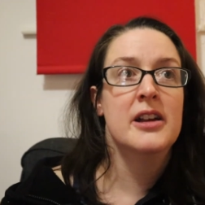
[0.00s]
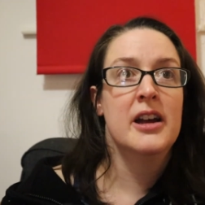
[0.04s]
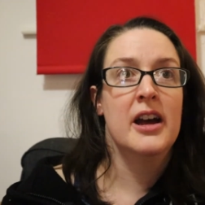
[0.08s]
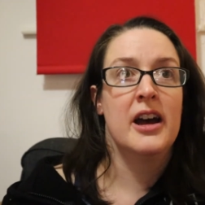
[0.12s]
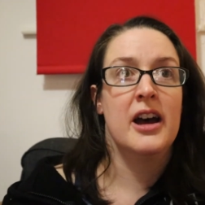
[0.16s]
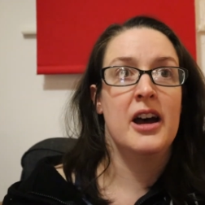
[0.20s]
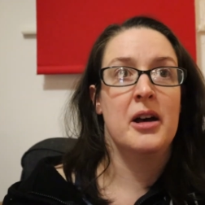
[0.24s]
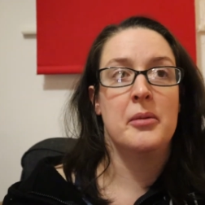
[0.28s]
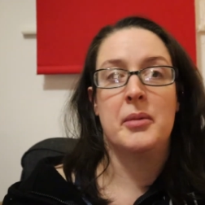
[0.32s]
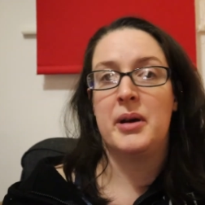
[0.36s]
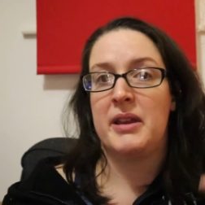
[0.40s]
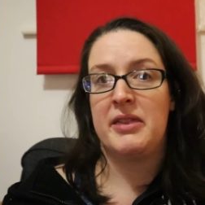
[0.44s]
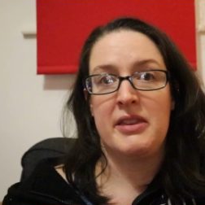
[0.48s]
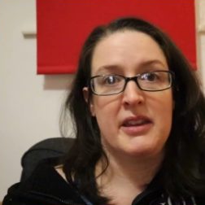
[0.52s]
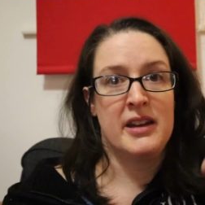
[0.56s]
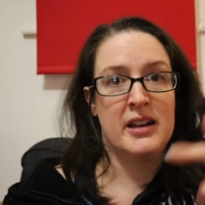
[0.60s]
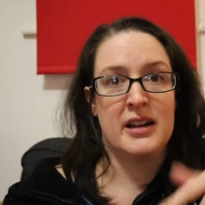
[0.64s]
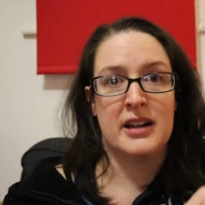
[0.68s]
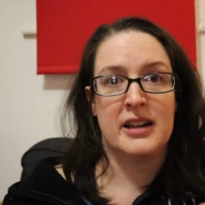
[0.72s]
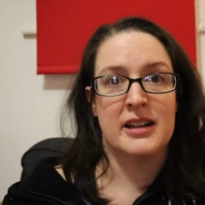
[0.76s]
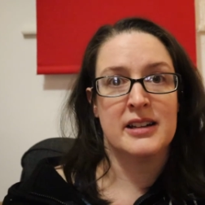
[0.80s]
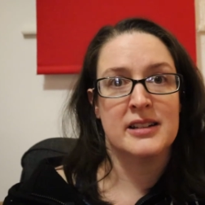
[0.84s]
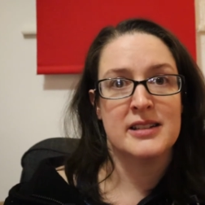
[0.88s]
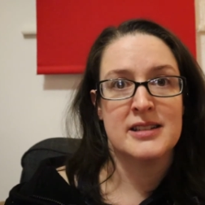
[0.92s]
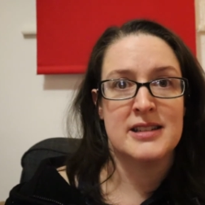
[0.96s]
and then
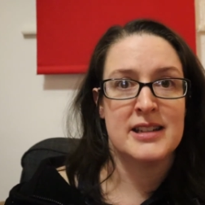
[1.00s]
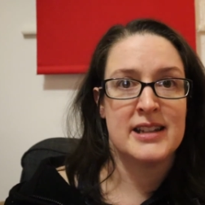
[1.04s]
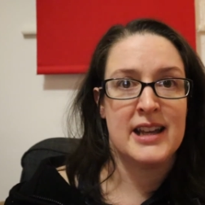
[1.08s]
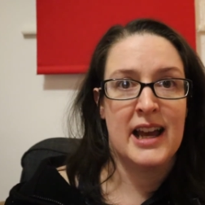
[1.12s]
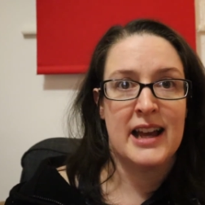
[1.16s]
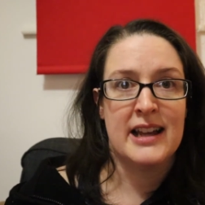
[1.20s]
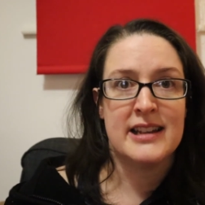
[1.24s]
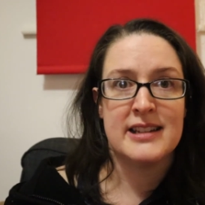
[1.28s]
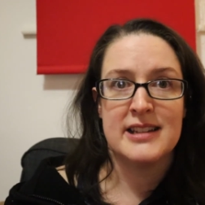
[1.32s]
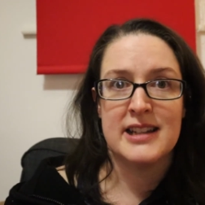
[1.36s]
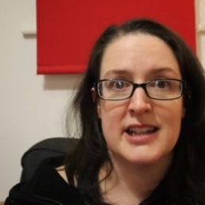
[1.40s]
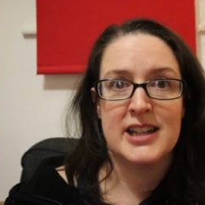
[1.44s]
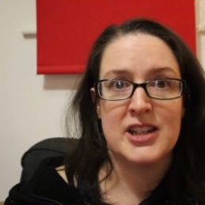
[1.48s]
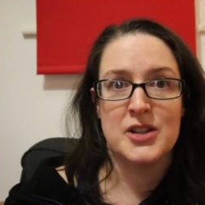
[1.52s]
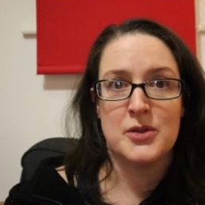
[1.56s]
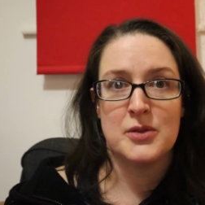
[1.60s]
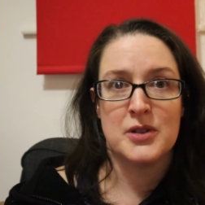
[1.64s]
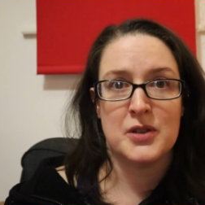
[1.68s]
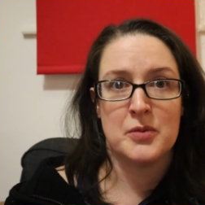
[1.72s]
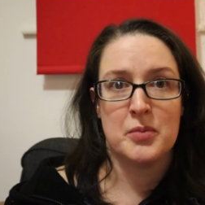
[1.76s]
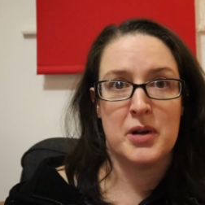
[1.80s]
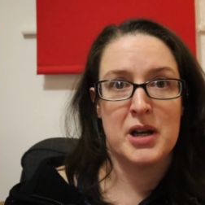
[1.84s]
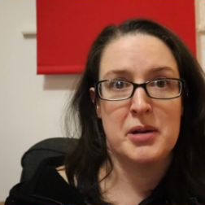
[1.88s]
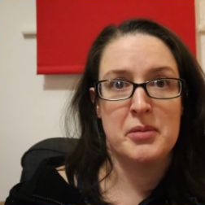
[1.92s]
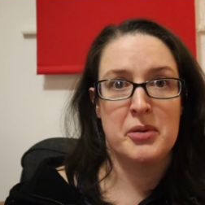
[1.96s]
I decant it into
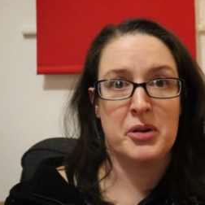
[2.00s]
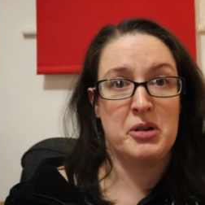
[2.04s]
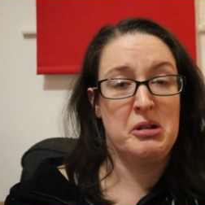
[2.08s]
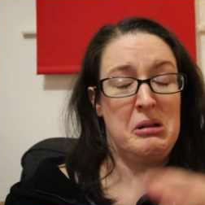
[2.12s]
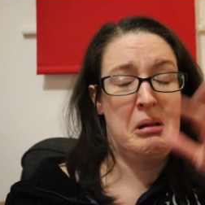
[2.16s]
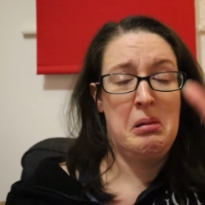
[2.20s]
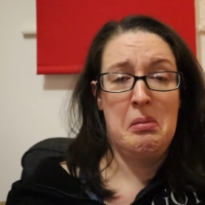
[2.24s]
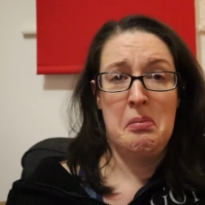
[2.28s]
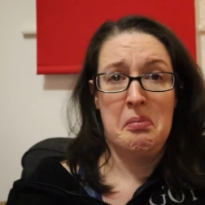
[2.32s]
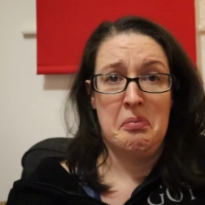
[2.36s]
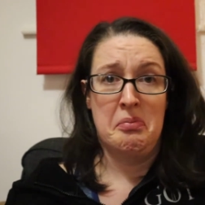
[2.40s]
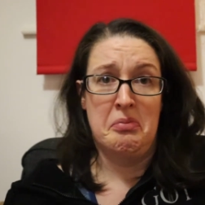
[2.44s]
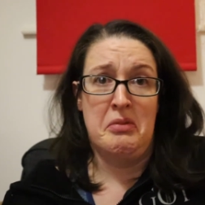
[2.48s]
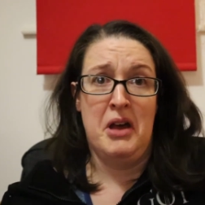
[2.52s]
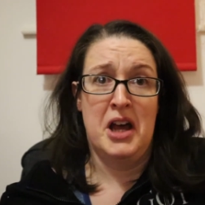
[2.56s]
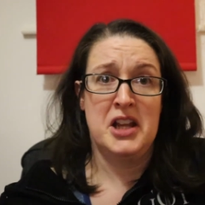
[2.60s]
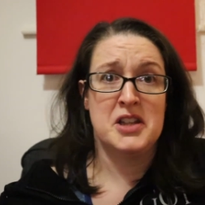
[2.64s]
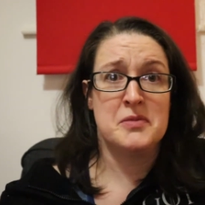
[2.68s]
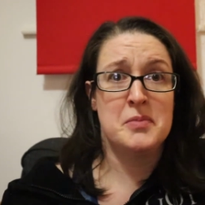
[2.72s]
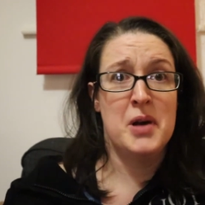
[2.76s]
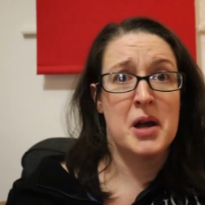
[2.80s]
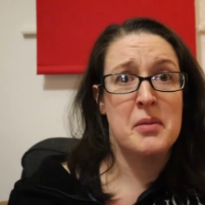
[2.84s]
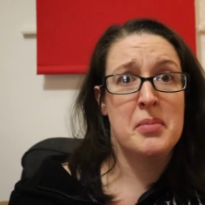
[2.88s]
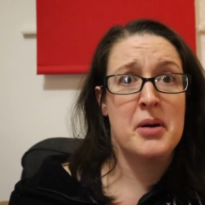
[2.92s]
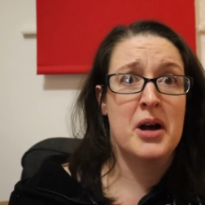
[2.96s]
a spray bottle.
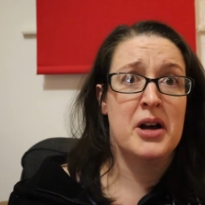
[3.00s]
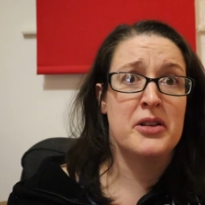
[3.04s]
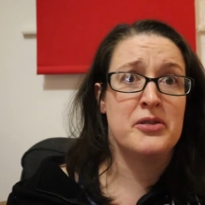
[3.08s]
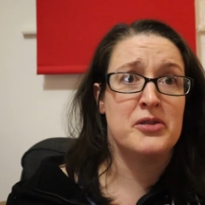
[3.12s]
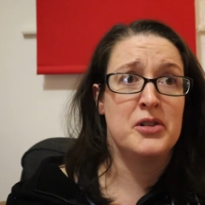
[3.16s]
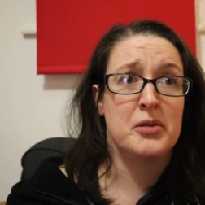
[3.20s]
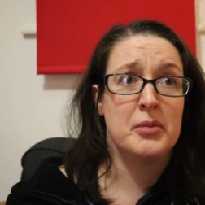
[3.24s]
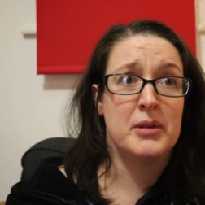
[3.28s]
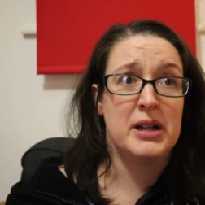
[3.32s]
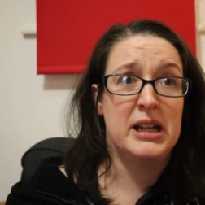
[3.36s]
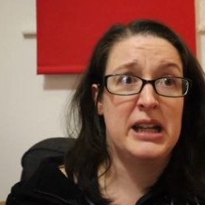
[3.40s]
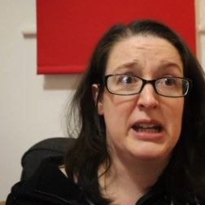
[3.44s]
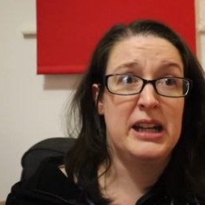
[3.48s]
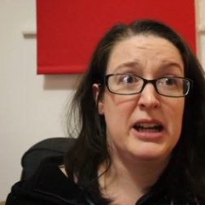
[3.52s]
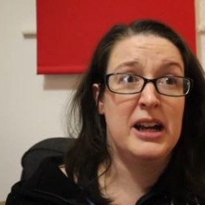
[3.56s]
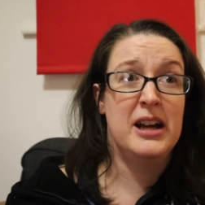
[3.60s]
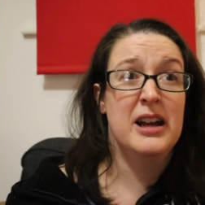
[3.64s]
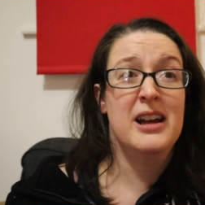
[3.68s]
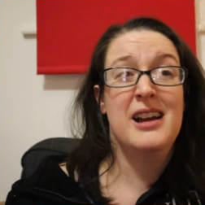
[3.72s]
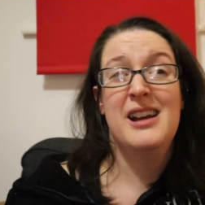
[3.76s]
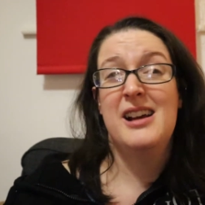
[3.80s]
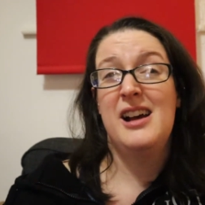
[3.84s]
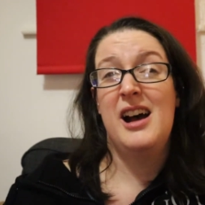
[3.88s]
That's my bathroom cleaner.